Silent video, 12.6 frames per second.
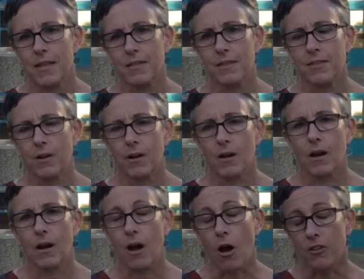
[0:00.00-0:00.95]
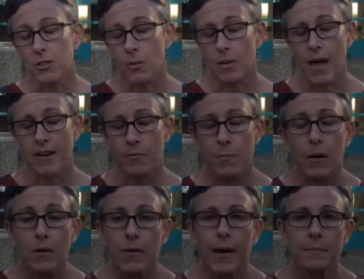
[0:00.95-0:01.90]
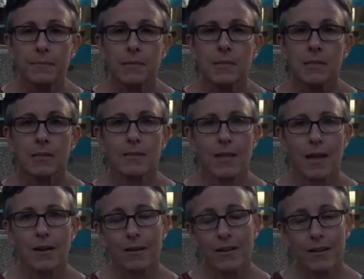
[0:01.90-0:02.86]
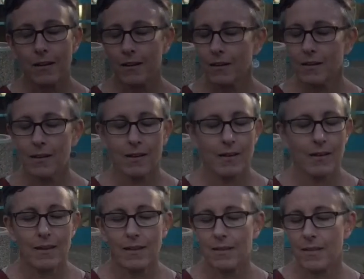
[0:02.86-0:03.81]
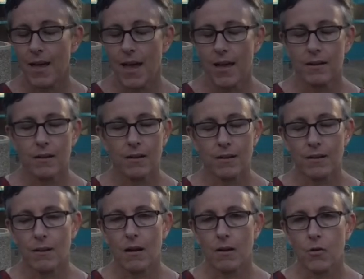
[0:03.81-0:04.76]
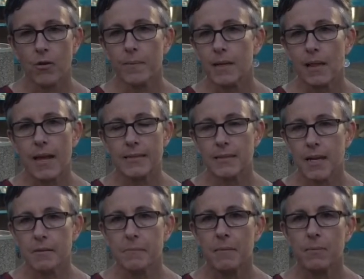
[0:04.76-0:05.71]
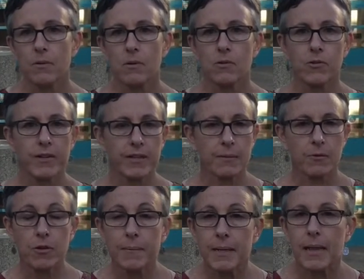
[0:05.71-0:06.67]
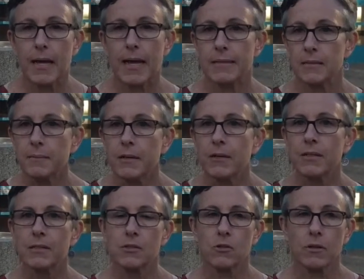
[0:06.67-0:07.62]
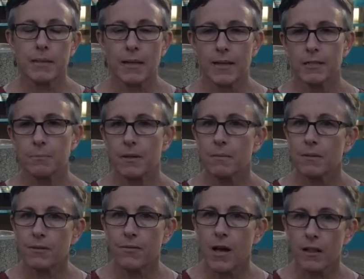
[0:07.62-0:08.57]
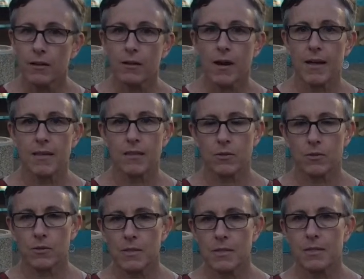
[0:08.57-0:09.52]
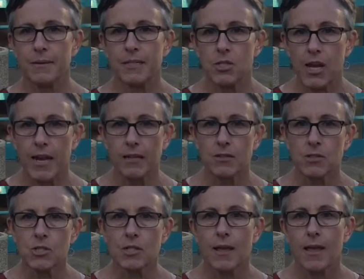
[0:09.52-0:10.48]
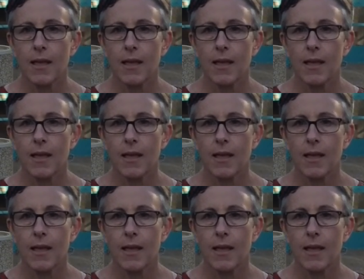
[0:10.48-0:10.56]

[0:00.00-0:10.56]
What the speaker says: I think there are also a lot of programs that are here that criminalize young people, criminalize immigrants, criminalize people of color. I think those need to be changed.